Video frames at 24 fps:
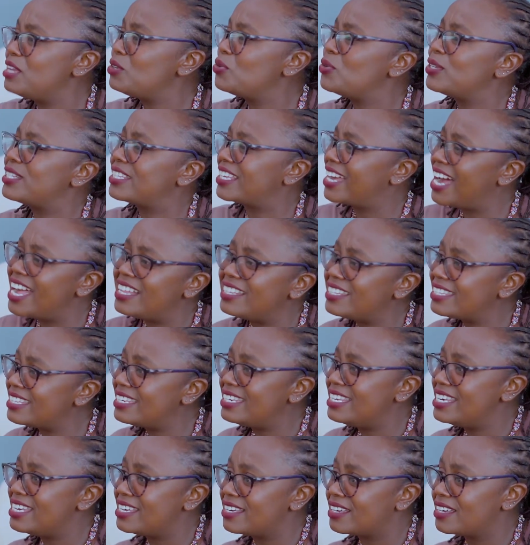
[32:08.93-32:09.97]
that was
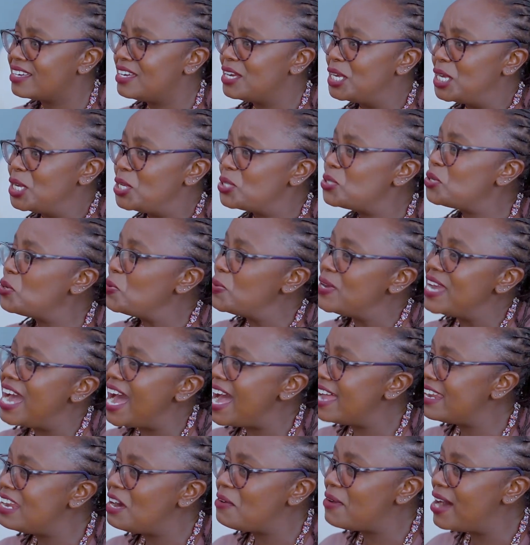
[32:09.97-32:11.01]
counseling. So we
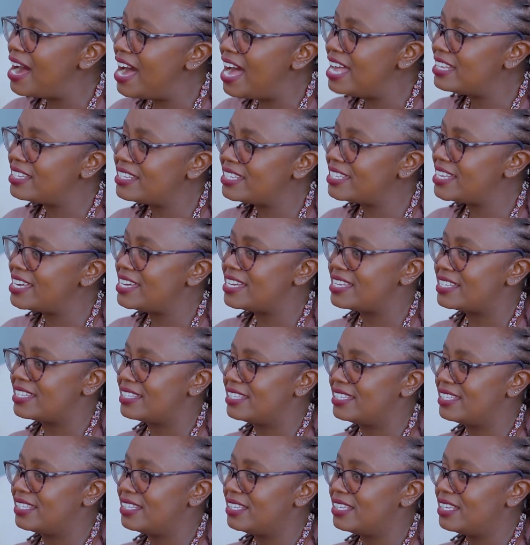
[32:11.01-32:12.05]
had our
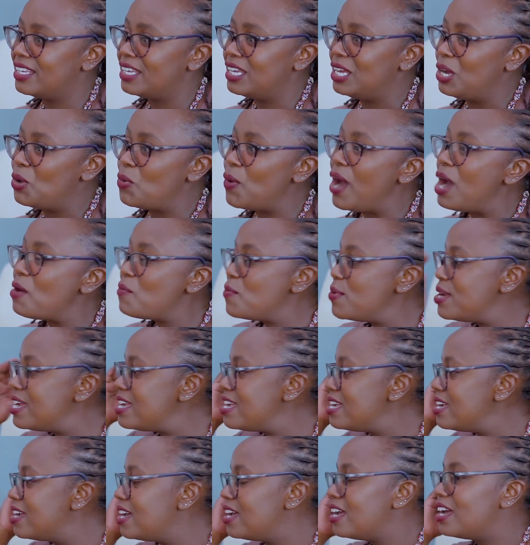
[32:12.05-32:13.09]
answers. Where
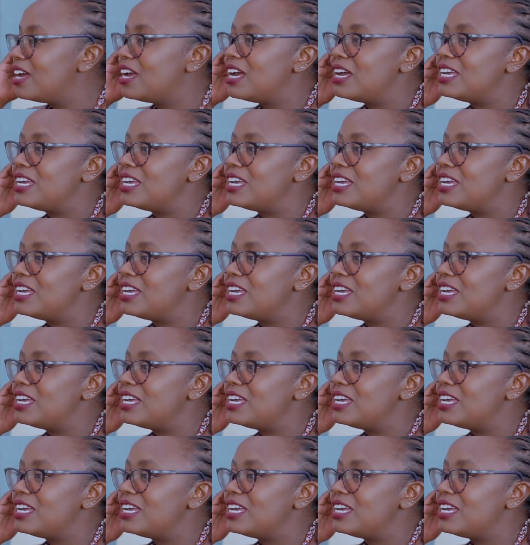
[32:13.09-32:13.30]
we